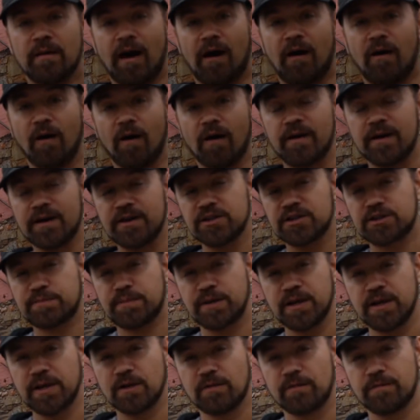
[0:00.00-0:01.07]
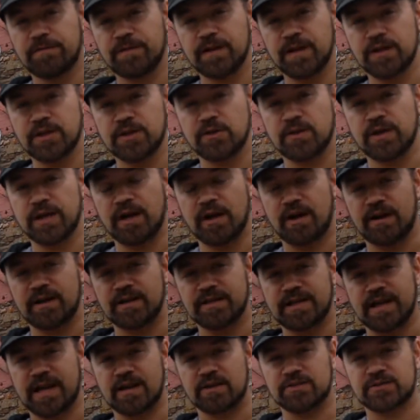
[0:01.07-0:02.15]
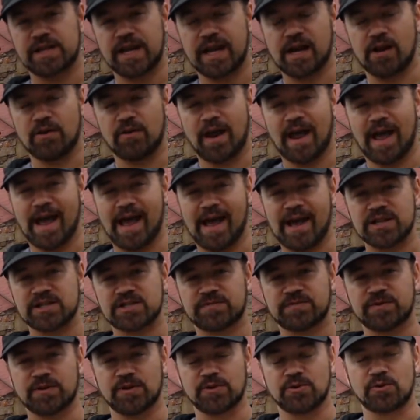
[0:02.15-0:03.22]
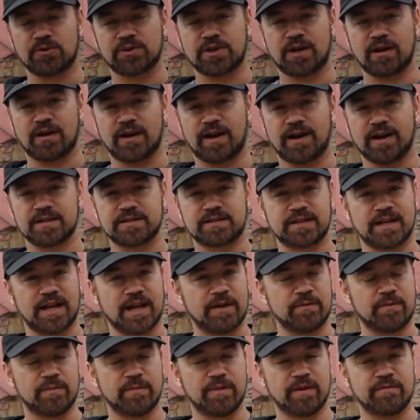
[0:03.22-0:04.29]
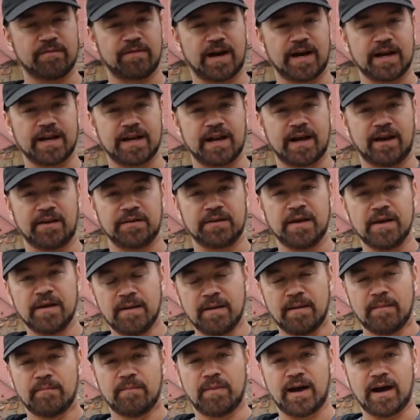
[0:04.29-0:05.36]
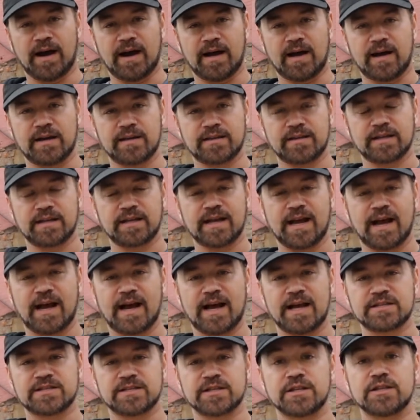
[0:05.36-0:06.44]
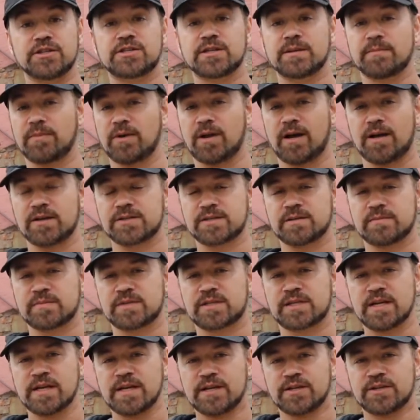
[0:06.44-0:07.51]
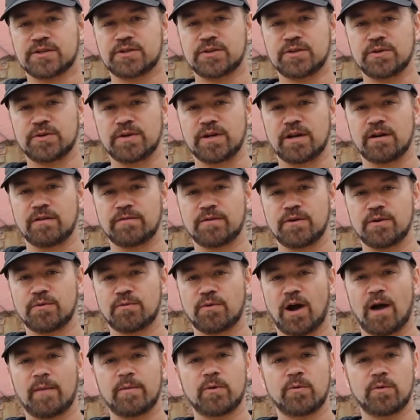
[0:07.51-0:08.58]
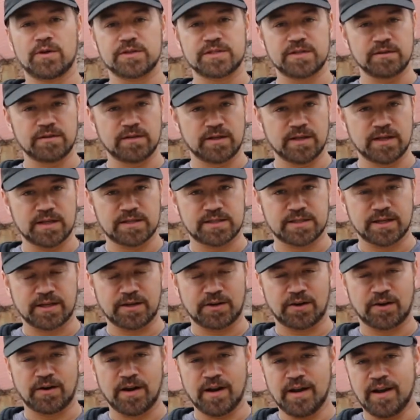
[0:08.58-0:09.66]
Orange Peel venue here in downtown Asheville, North Carolina. Today, we've been invited out by the guys in the Gin Blossoms to interview Robin Wilson, the lead singer.